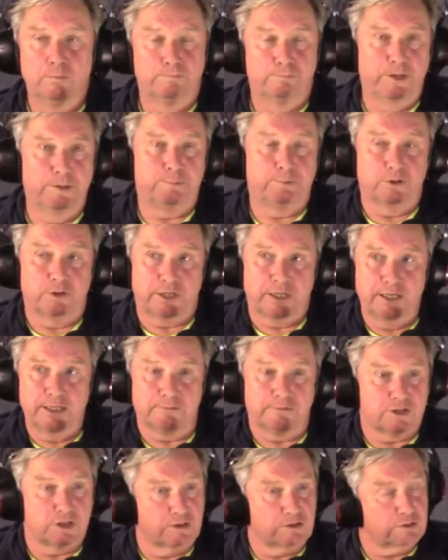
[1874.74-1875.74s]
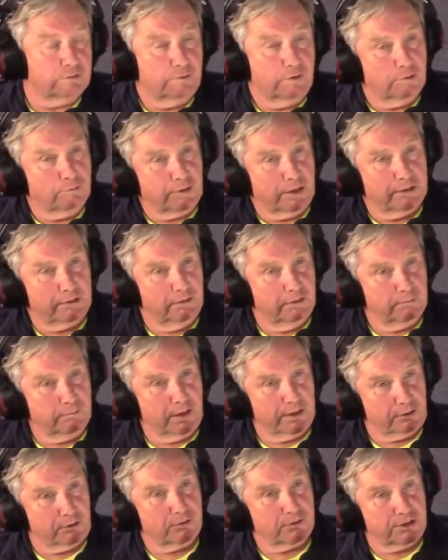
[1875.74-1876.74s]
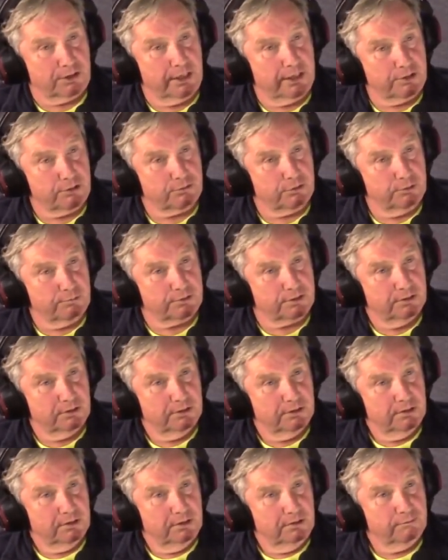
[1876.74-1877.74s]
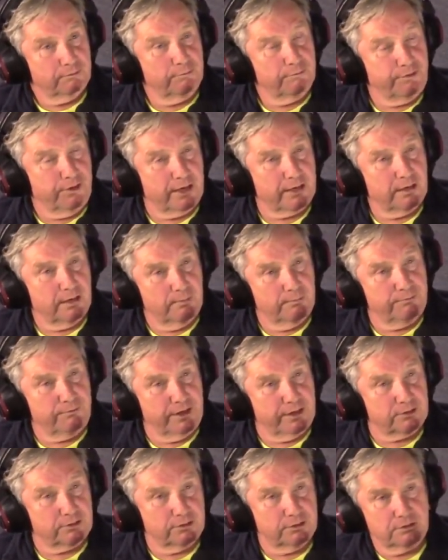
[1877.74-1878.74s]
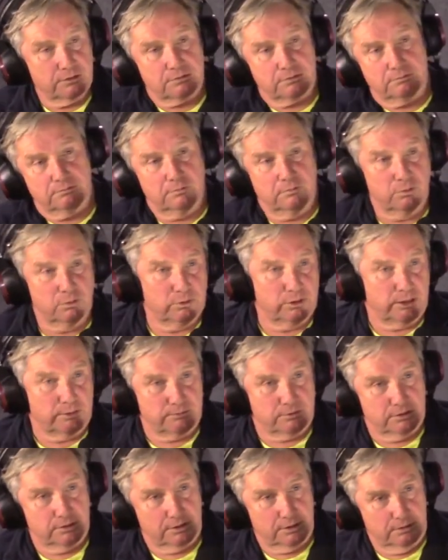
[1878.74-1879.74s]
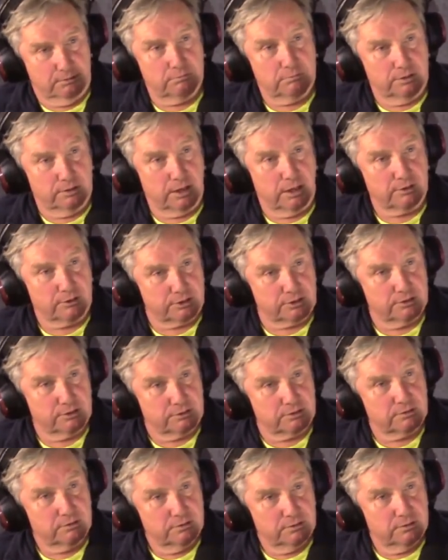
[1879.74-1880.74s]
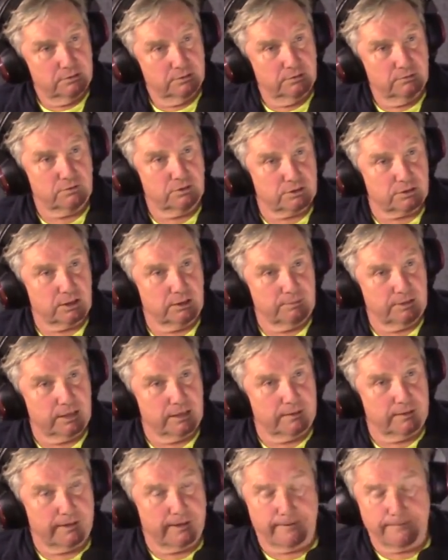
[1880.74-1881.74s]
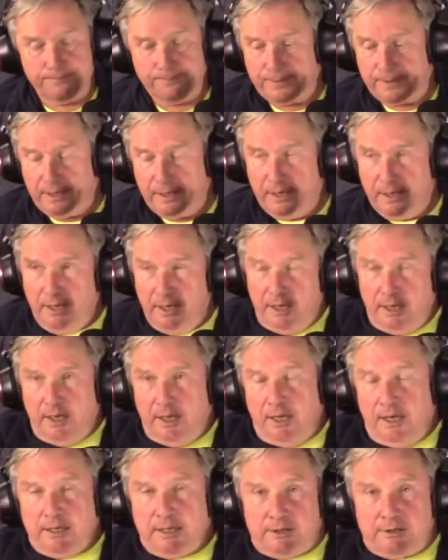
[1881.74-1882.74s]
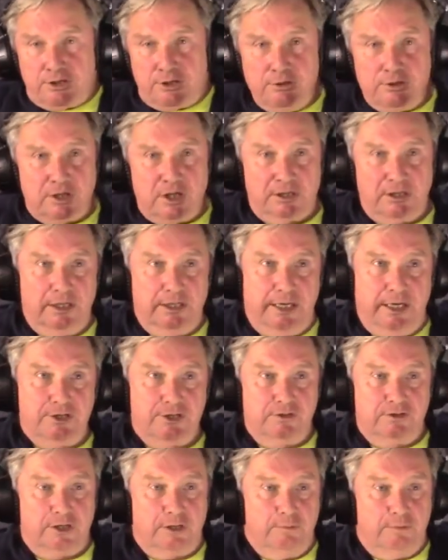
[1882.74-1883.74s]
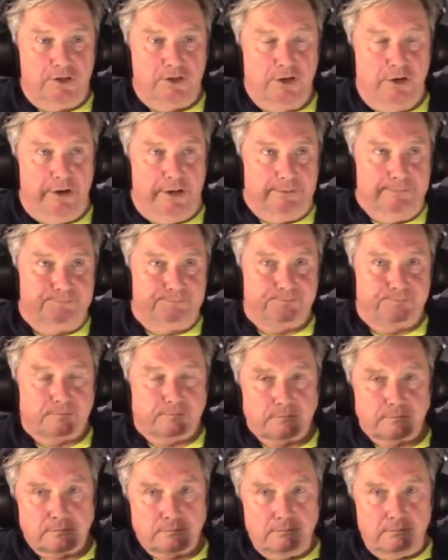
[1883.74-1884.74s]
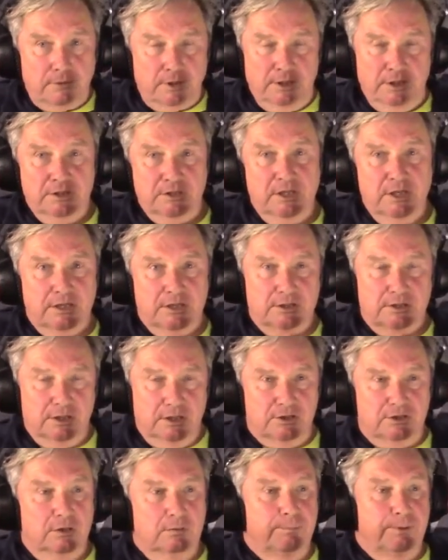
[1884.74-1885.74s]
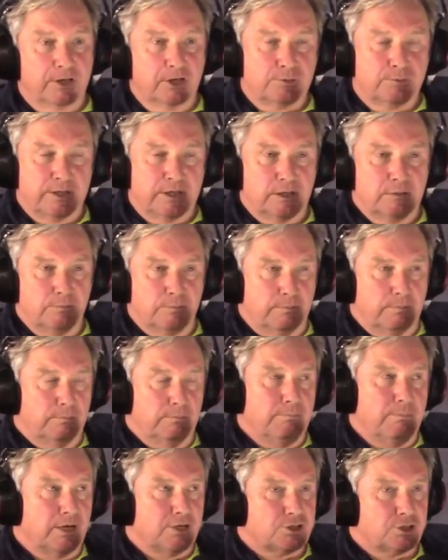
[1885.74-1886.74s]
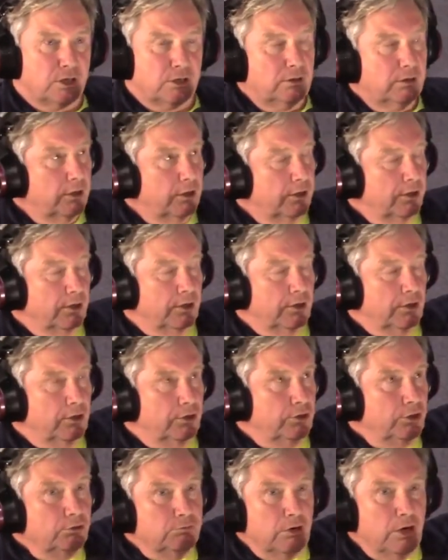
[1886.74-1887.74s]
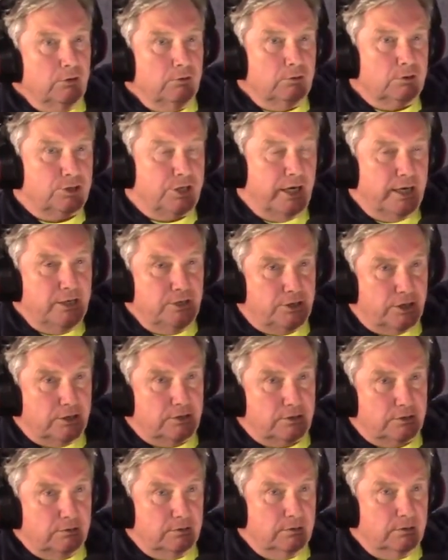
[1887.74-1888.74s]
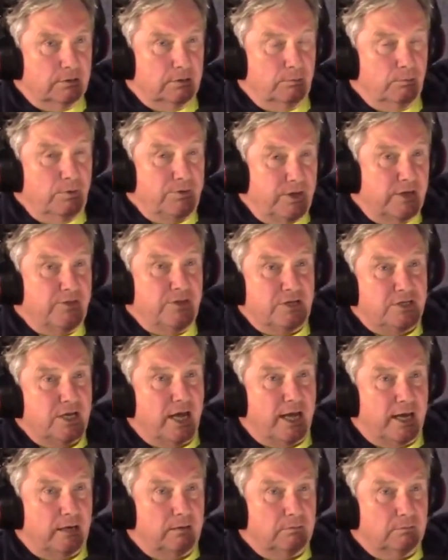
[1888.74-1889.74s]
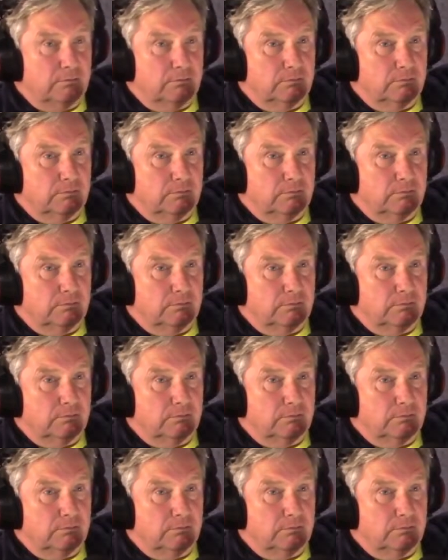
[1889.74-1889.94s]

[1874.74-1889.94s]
people who are killing themselves are right across the age groups, from Vietnam veterans all the way up to the youngsters who are just coming out now. Now, the suicidal ideation thing we're doing is that because we can measure neuronal changes within the day,